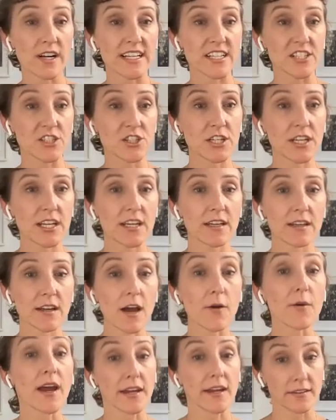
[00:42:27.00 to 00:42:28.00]
or is she
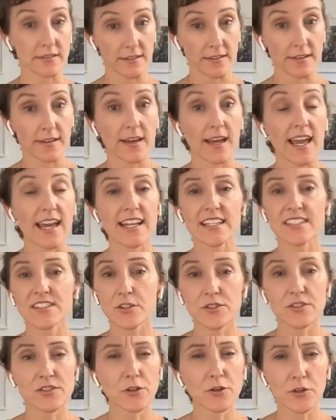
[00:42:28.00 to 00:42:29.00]
okay? And is
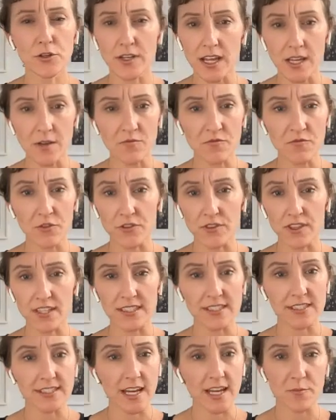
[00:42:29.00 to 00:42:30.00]
there a certain name for
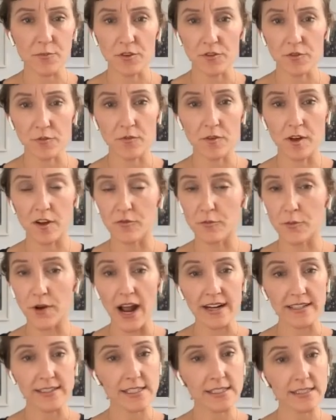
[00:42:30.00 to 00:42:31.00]
this type of
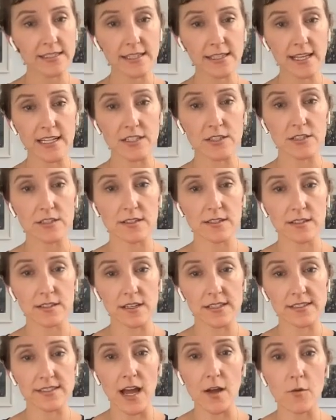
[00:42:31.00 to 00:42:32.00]
practice that,
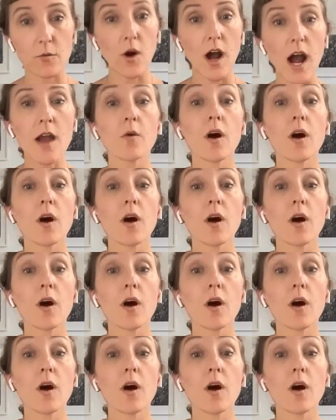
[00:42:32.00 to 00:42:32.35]
because I